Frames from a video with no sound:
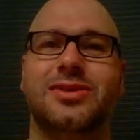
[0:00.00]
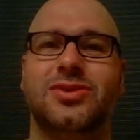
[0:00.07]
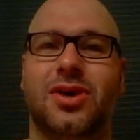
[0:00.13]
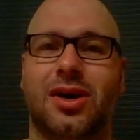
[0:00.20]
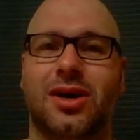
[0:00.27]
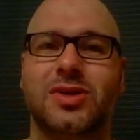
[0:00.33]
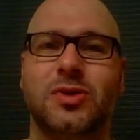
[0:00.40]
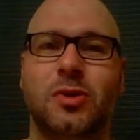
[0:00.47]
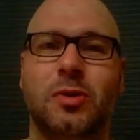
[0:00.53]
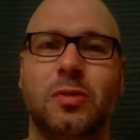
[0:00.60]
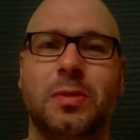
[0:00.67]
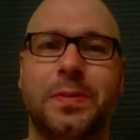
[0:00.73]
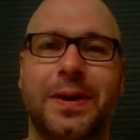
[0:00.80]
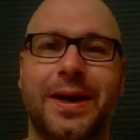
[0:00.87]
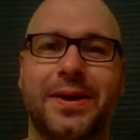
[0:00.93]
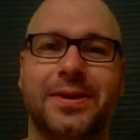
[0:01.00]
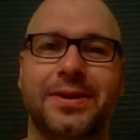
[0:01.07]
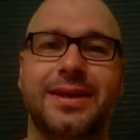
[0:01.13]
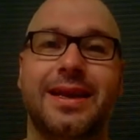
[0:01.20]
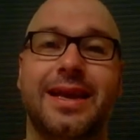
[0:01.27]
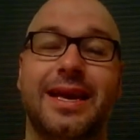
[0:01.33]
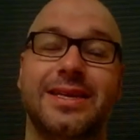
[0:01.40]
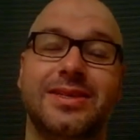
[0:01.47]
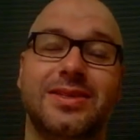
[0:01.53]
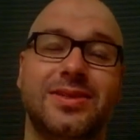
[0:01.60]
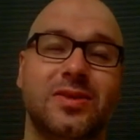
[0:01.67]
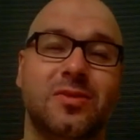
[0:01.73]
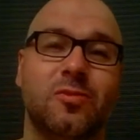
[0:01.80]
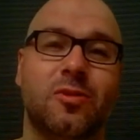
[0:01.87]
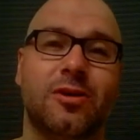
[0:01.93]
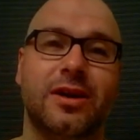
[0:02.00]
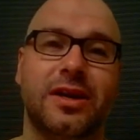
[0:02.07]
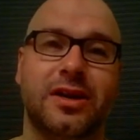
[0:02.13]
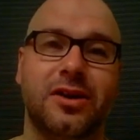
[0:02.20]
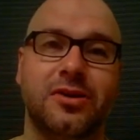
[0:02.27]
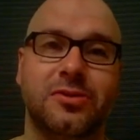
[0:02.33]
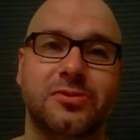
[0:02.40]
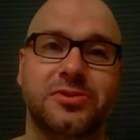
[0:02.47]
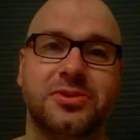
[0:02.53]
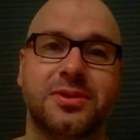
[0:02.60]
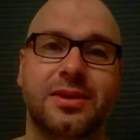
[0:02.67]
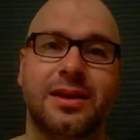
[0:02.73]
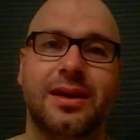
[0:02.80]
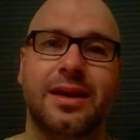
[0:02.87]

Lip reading: talk to them about it, and you see where it goes.